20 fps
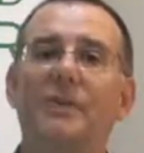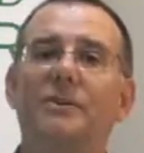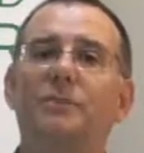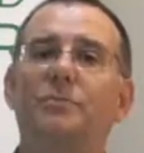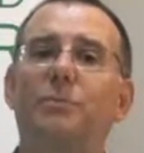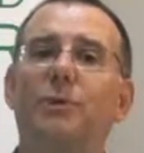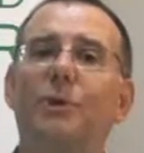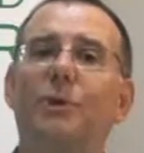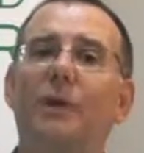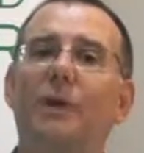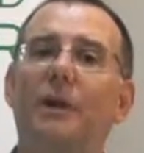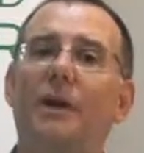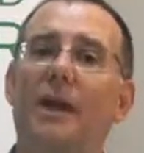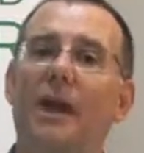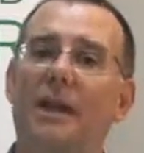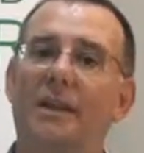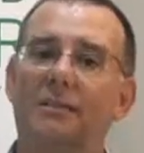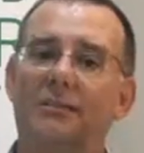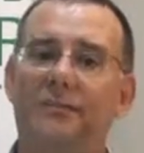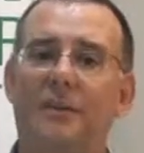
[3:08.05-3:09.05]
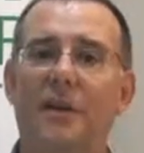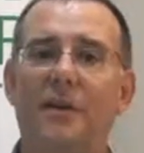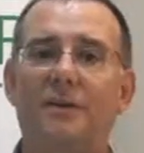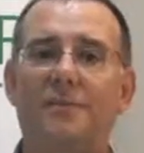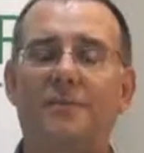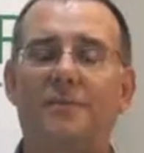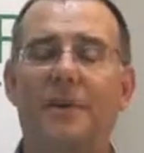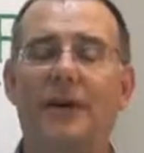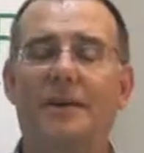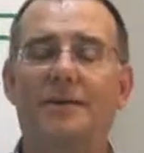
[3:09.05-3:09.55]
Explorer and in
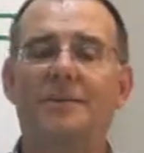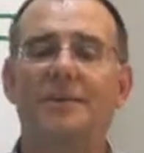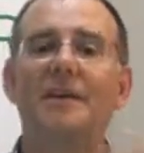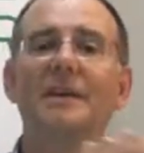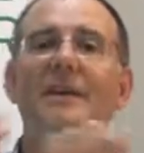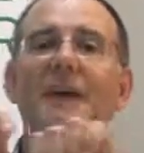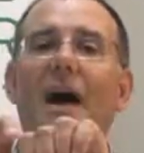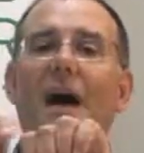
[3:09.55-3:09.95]
Firefox